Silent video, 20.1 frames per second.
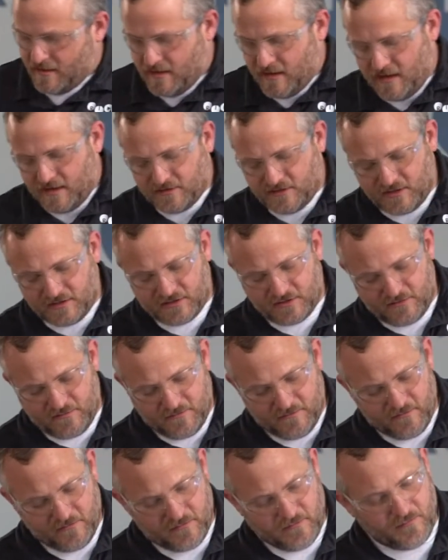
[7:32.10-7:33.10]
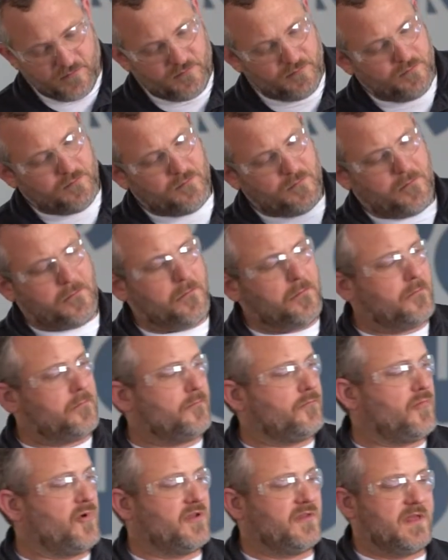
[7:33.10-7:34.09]
and just
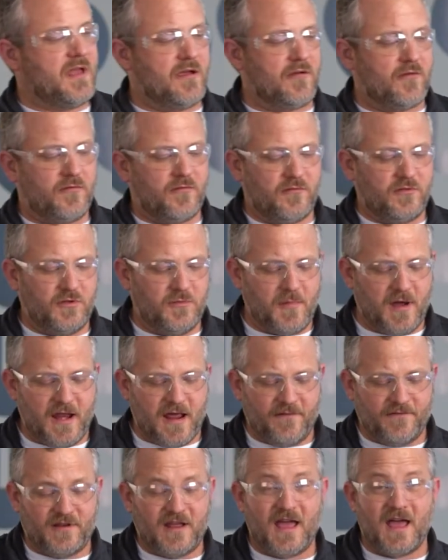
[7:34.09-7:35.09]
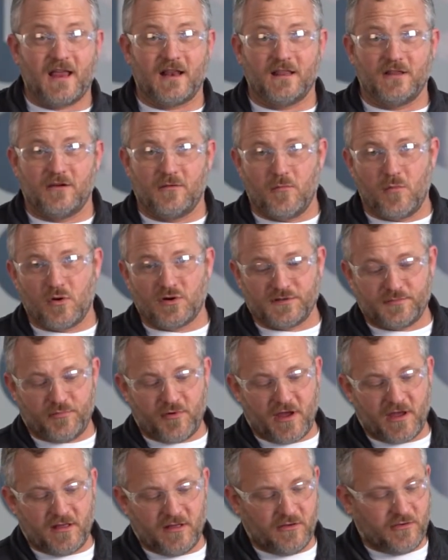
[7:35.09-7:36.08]
bring that, you might have to add a little more
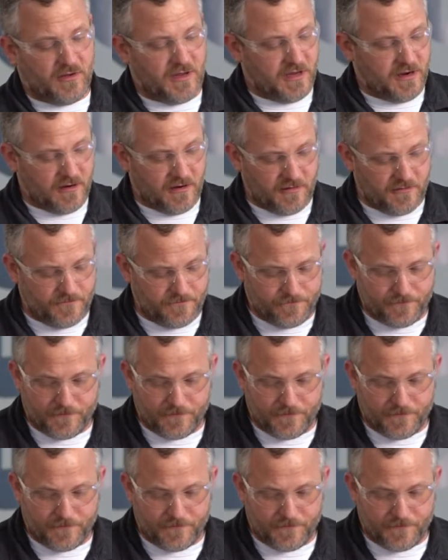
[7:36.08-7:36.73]
spray glue here.